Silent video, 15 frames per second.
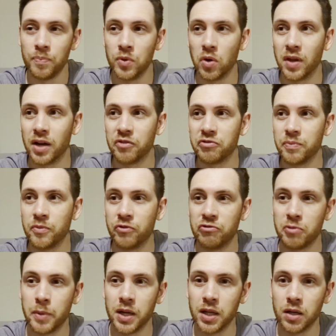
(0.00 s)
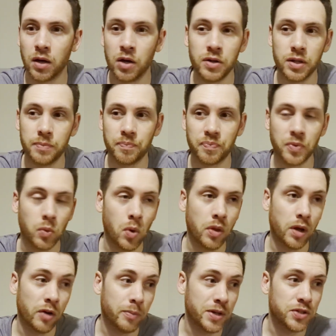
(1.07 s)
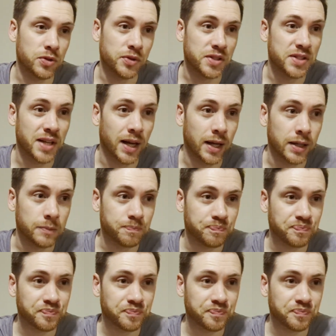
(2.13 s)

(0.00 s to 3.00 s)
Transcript: Not that familiar. Only the one that I've been to today.